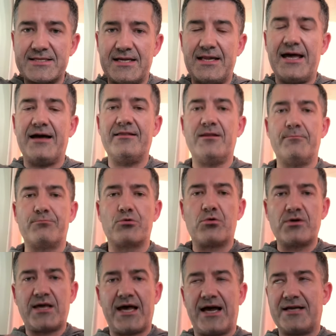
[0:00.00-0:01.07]
it out, and it
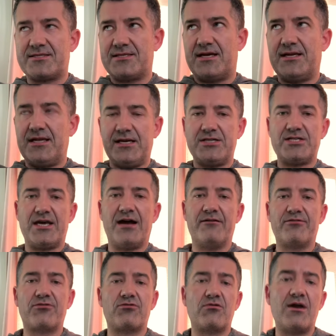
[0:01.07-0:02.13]
broadcasts that energy
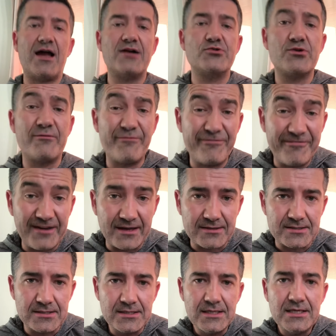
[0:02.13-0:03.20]
out 300
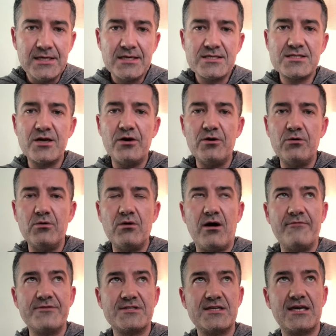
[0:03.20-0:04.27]
feet. So it will
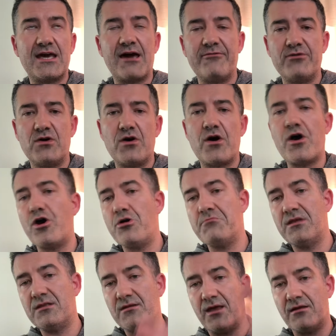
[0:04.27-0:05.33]
obviously cover your home
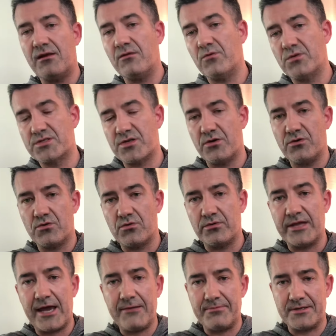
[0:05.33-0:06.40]
and also your
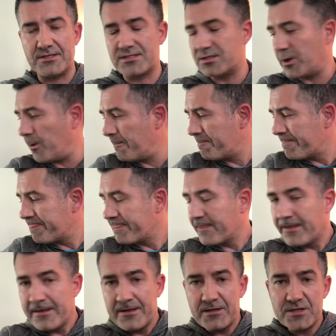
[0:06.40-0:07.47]
neighbors.
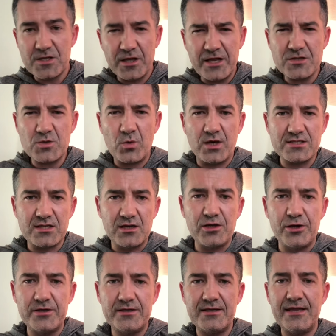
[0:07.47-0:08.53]
So that's what's
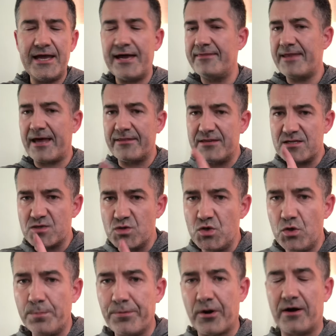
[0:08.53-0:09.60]
included in there. Now this
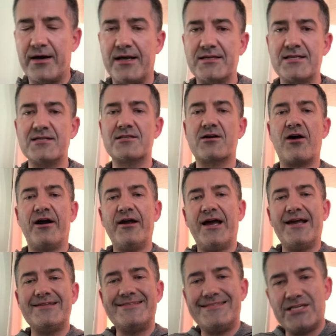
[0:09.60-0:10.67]
new product is a kind of
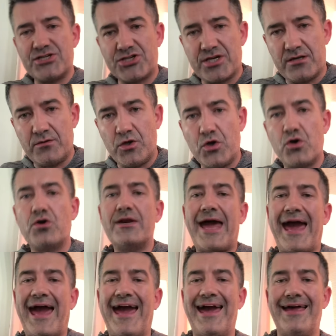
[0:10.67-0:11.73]
addition you could
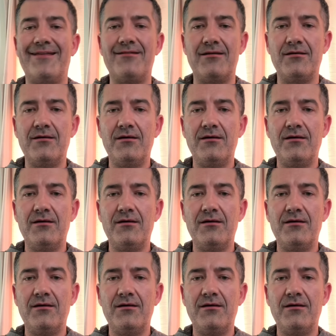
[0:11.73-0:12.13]
add